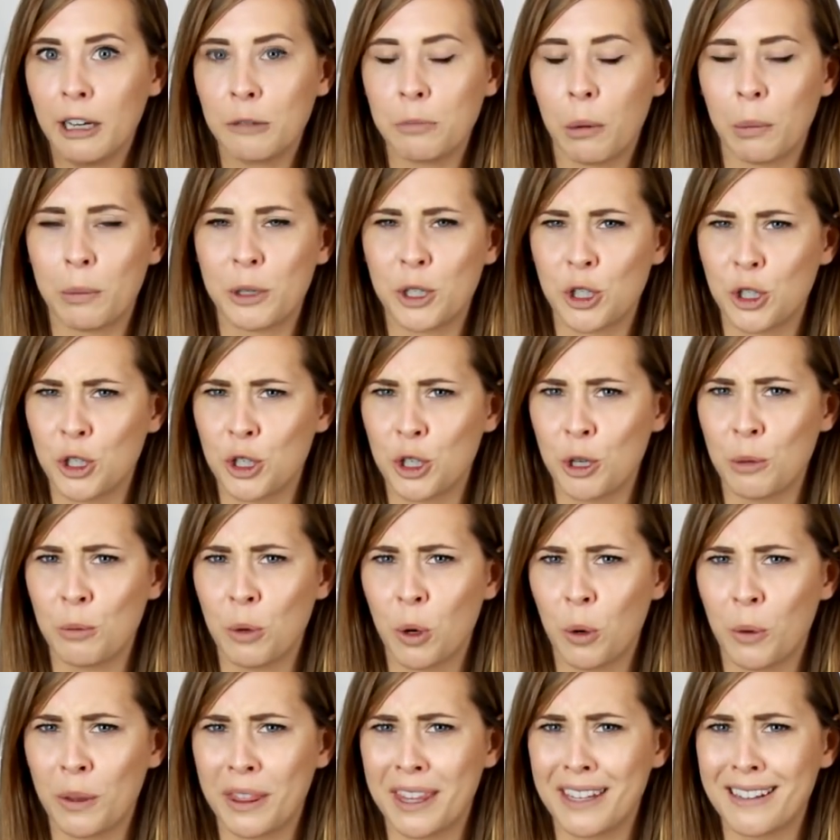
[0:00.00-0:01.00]
Probably should do
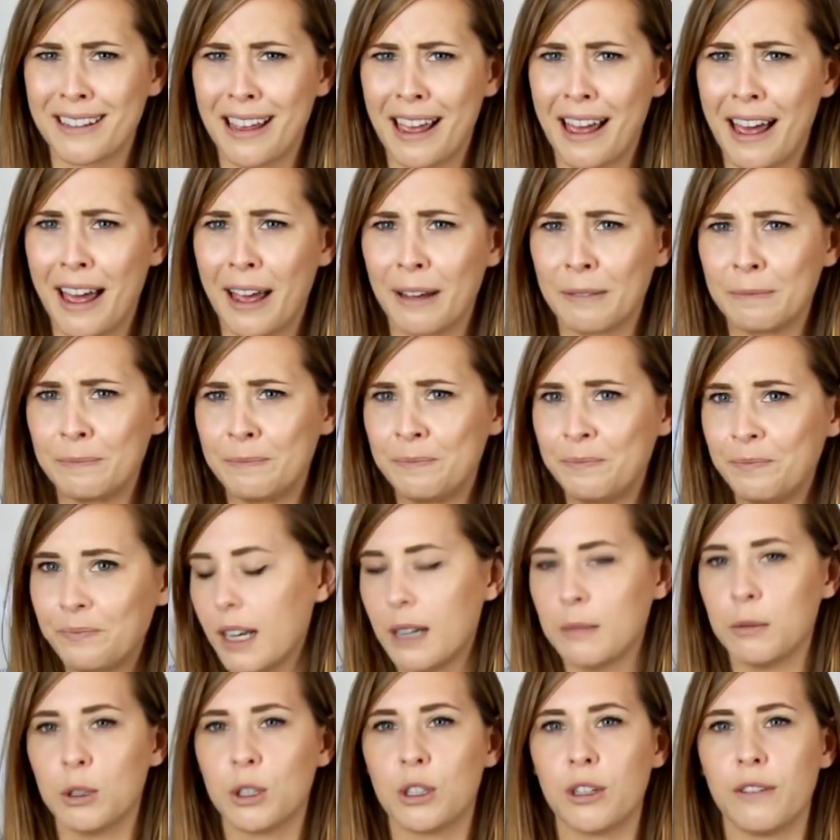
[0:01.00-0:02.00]
more with this hair.
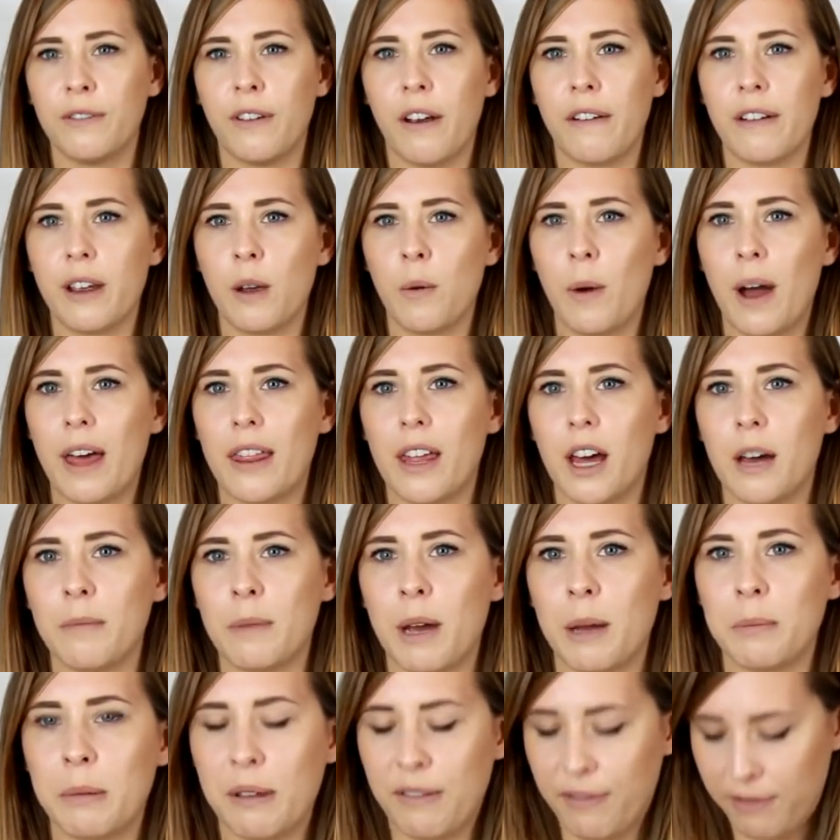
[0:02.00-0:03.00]
I'm also very aware that I
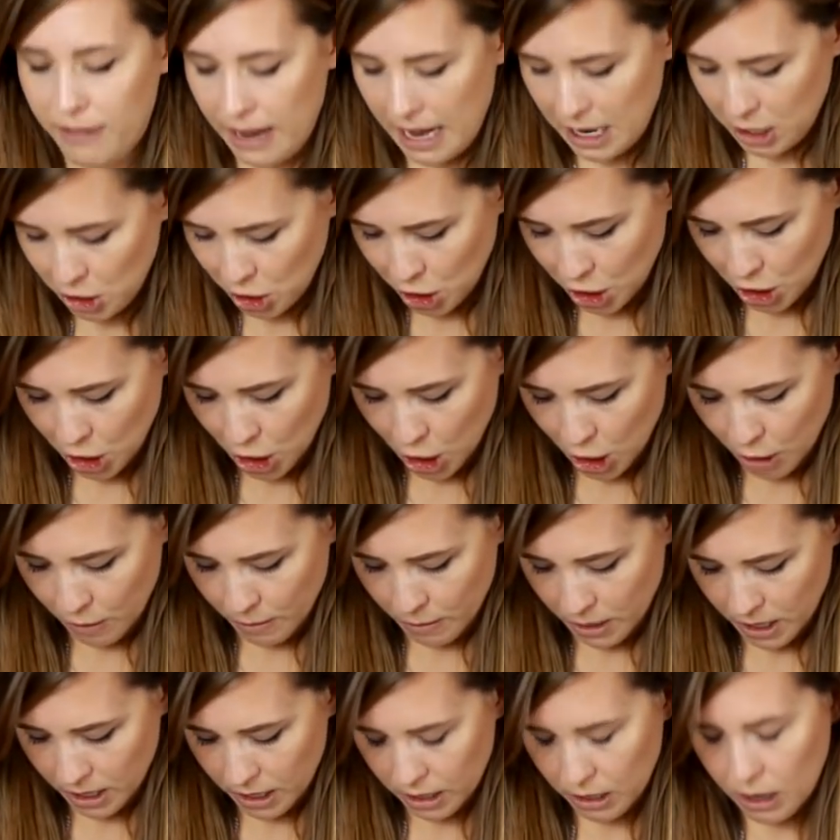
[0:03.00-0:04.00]
might be flashing you
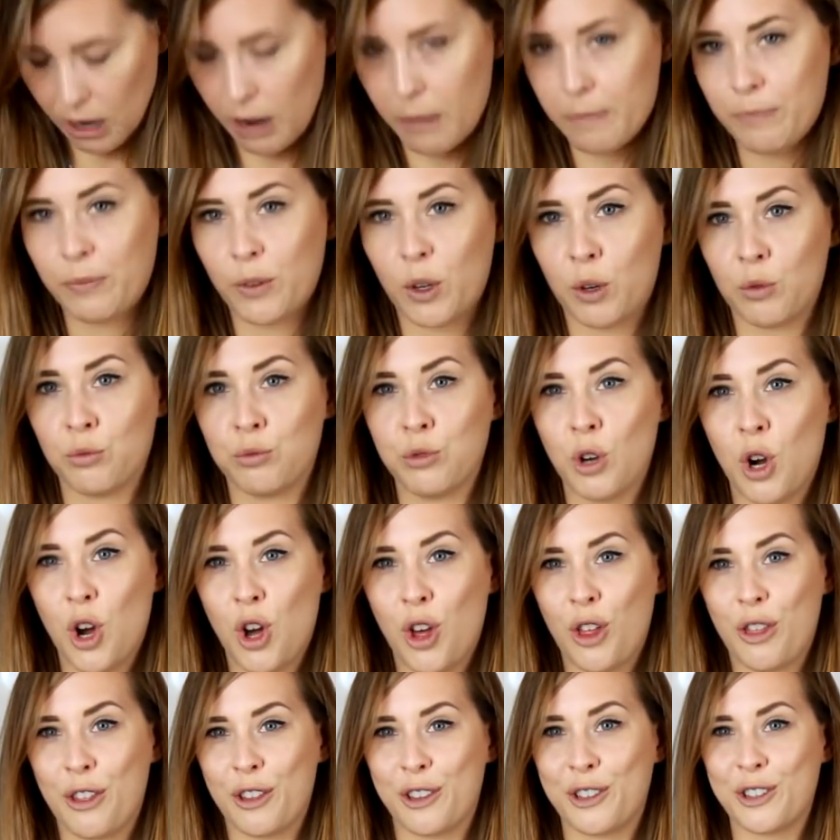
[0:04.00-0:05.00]
my
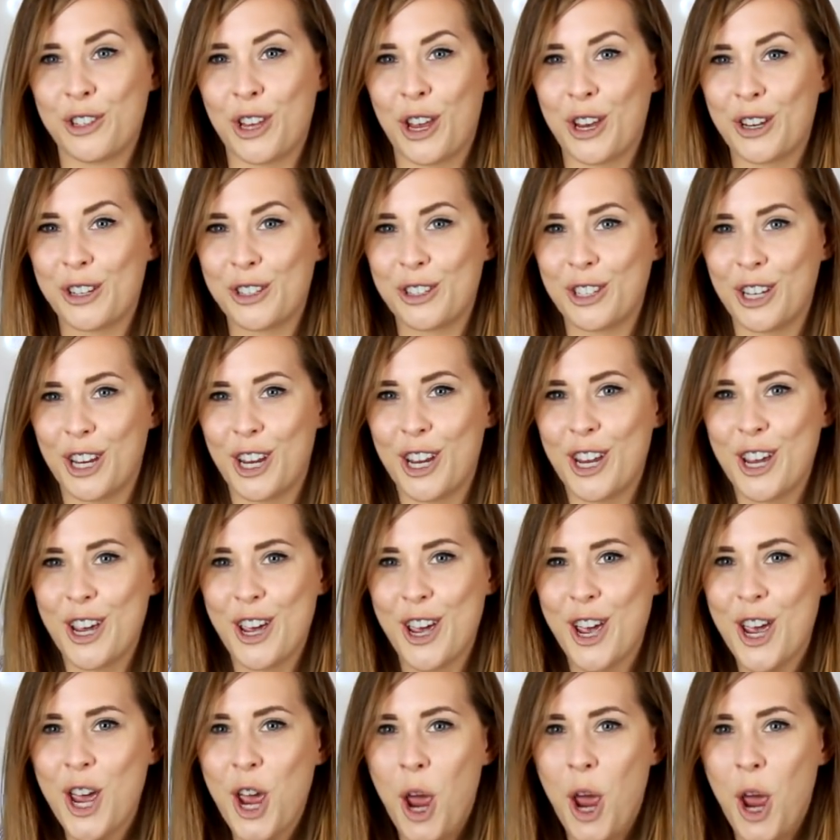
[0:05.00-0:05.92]
rather sexy